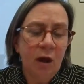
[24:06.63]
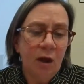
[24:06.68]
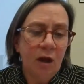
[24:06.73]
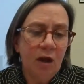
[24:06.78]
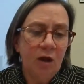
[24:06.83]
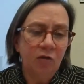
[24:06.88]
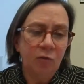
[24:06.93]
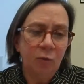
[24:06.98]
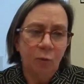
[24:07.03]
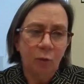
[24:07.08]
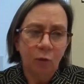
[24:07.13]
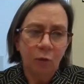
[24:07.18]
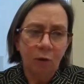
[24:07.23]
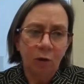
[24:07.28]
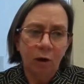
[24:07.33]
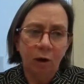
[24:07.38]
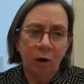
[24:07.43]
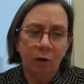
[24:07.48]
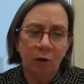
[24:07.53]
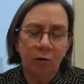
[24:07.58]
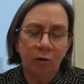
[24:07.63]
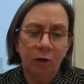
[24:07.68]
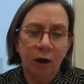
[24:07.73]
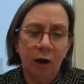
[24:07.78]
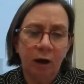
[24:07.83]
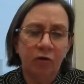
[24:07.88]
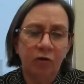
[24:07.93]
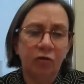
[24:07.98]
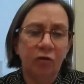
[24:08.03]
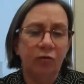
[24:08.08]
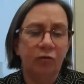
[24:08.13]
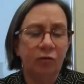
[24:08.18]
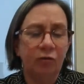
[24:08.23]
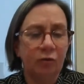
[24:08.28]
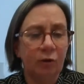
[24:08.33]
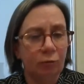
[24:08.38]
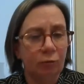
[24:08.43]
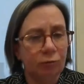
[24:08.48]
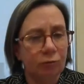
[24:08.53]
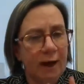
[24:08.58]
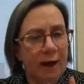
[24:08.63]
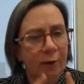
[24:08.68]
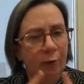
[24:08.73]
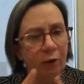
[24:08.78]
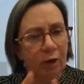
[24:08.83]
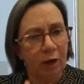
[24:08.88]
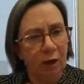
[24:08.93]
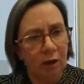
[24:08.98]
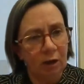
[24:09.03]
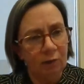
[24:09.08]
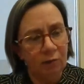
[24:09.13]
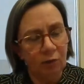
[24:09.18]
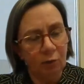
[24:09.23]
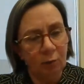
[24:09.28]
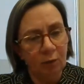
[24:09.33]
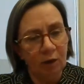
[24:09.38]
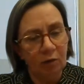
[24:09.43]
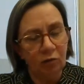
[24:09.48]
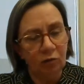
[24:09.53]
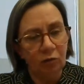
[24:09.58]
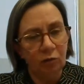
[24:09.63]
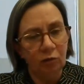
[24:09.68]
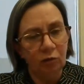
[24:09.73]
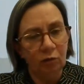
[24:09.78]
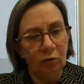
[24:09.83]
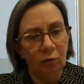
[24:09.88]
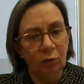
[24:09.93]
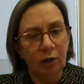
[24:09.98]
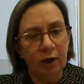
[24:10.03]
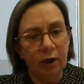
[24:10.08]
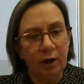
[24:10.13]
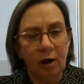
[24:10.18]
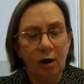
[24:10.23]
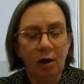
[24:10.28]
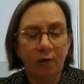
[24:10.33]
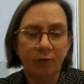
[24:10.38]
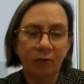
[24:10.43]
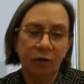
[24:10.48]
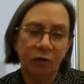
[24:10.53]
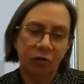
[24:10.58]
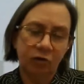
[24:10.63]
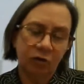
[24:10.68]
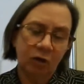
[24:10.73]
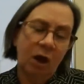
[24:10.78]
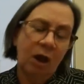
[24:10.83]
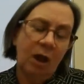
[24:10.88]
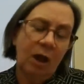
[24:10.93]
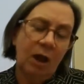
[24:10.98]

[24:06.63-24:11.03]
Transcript: It's more along the lines of routing information to the right office